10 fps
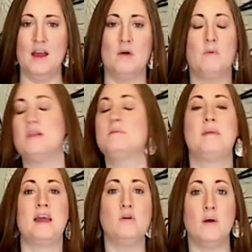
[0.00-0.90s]
And one of the
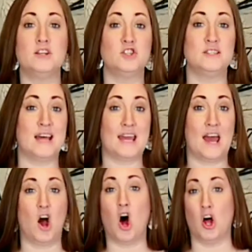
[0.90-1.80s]
main questions I
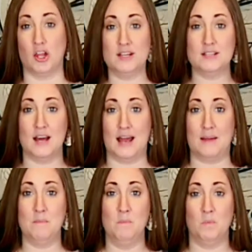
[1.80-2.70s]
get all the
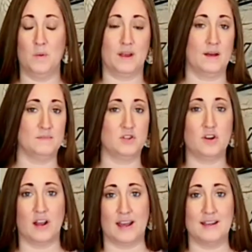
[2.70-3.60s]
time when it comes to
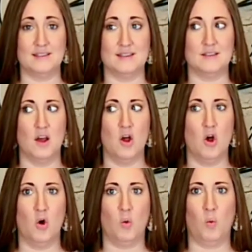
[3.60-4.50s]
Cricuts is,
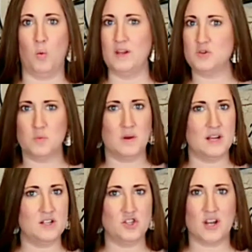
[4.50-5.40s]
which
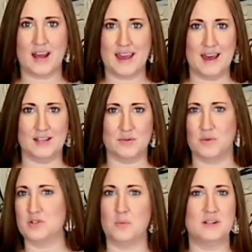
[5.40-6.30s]
one should I get?
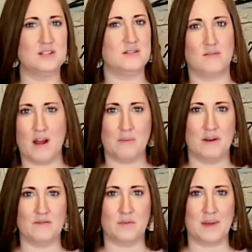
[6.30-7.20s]
Which one's the right
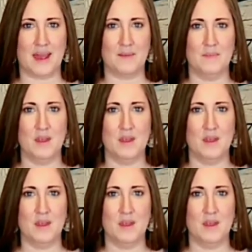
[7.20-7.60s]
one for me?